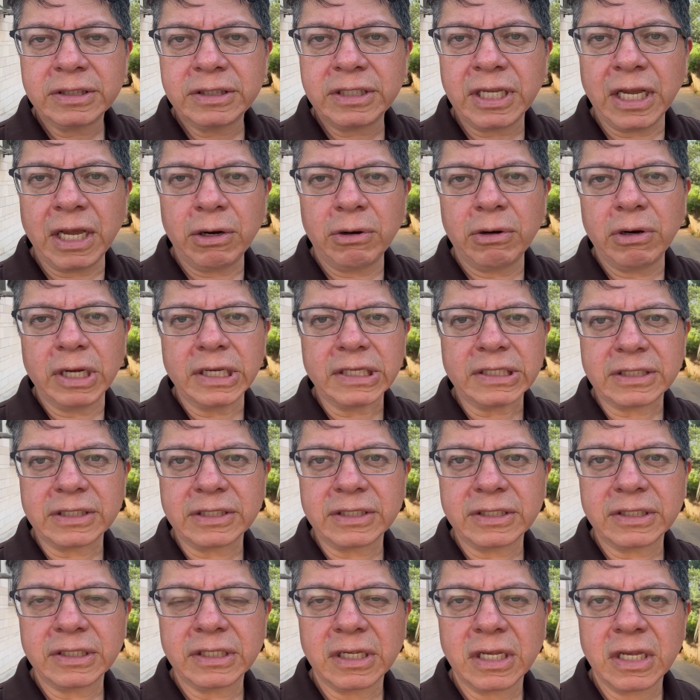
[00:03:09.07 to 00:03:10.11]

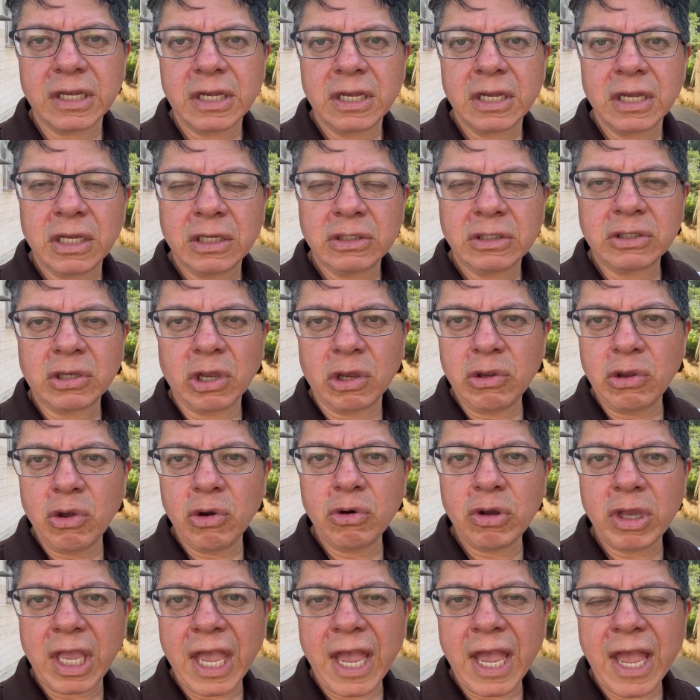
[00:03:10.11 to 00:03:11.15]
Terrorists. So
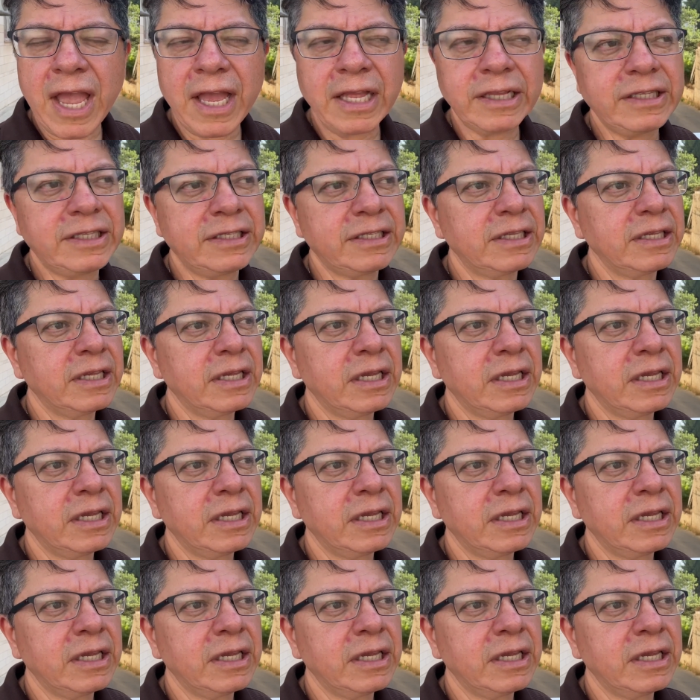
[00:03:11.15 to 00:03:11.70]
you can't